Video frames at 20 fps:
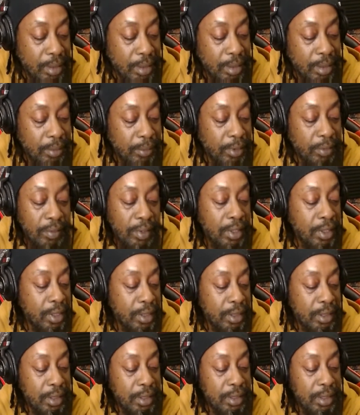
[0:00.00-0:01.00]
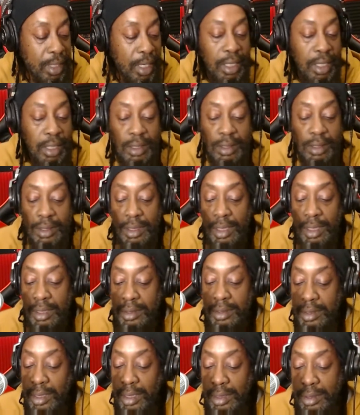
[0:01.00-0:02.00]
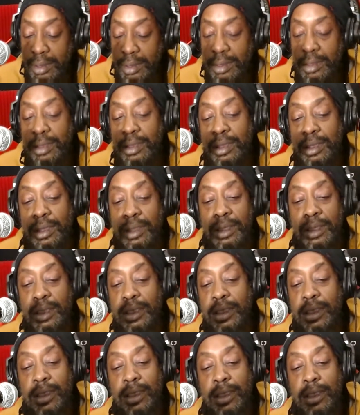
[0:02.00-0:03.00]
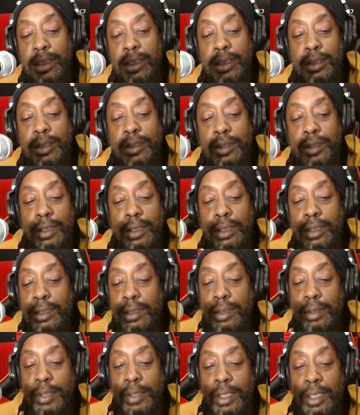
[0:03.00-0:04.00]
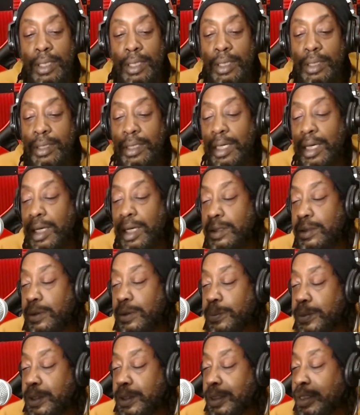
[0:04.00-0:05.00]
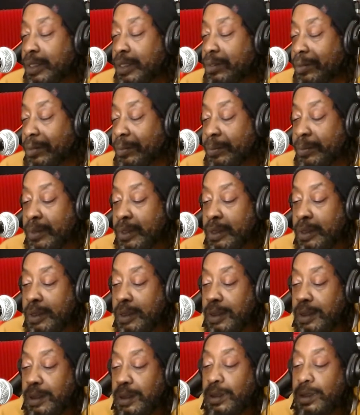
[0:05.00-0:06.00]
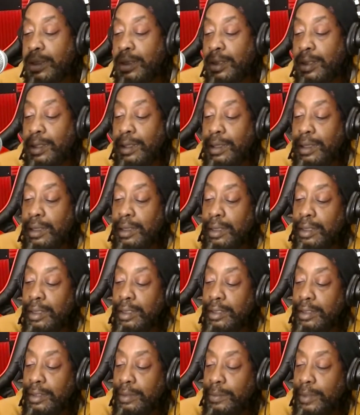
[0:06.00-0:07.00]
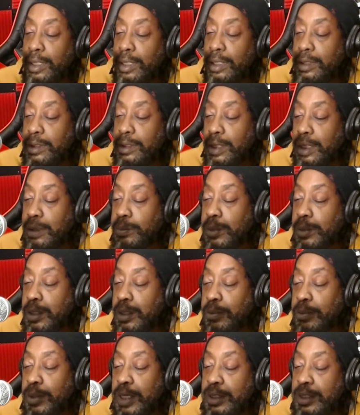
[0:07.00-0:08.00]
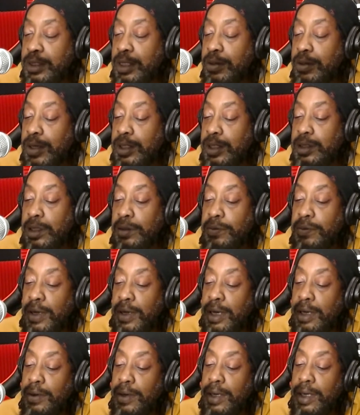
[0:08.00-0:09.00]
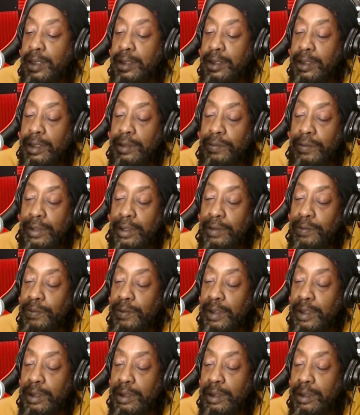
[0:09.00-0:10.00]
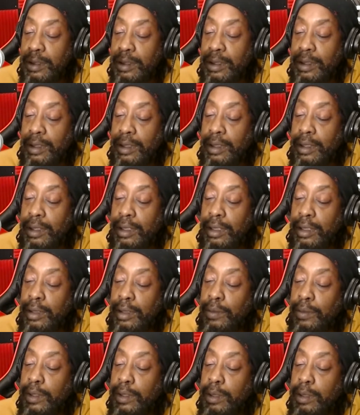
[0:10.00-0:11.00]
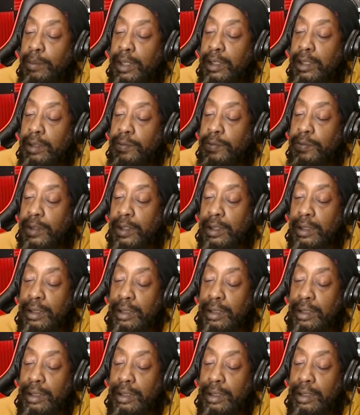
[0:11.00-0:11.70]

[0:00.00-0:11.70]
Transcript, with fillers: I've been here since the yet. So the get caught up in other stuff, there. Listen me, I said the man where I say Rastafari need to defend. But them I defend.